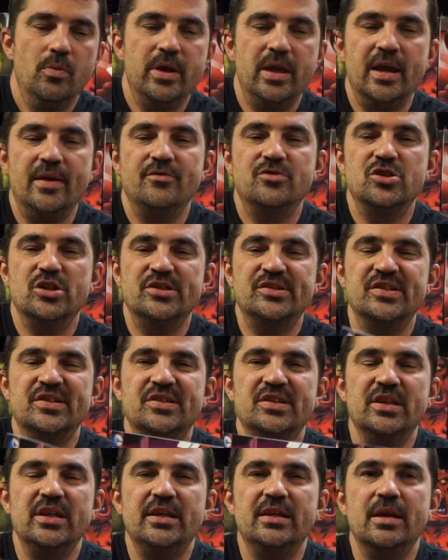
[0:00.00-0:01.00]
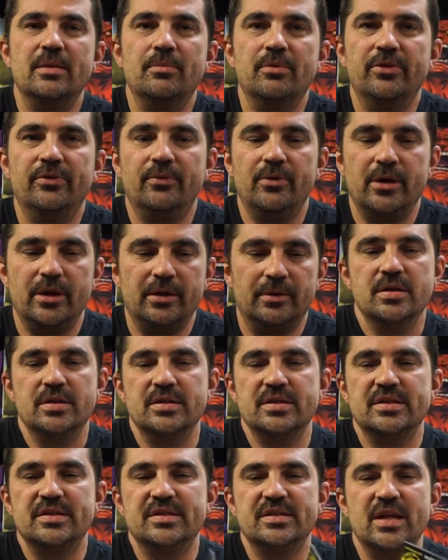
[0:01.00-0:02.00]
We have Justice League number 3,
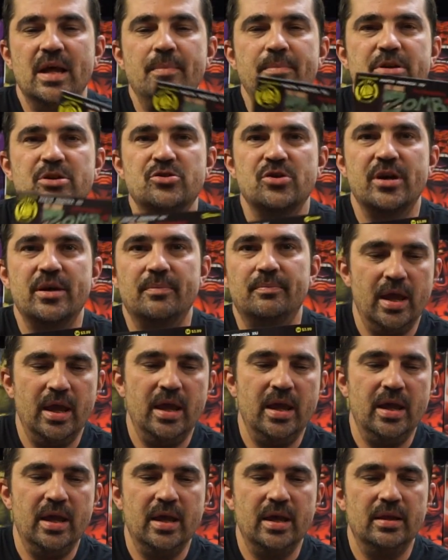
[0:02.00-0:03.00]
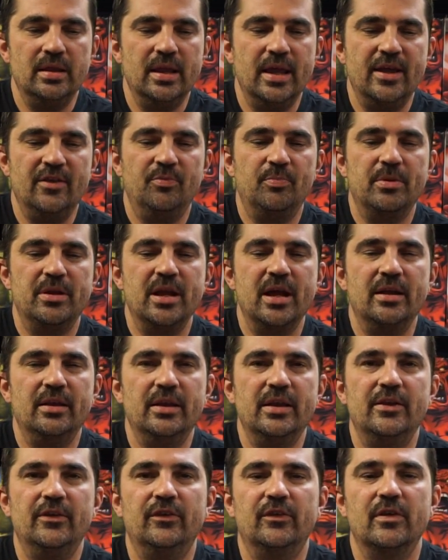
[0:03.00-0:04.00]
Zombie Tramp, and last but not
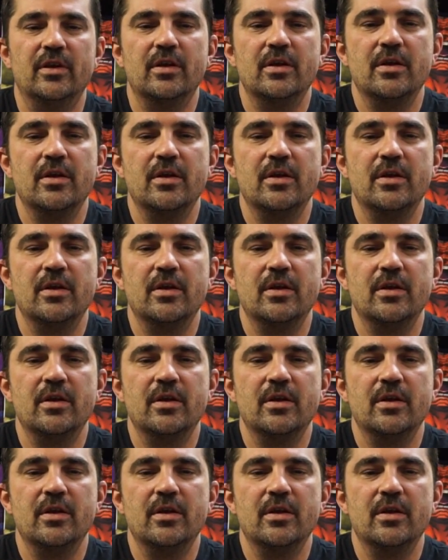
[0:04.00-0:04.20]
least,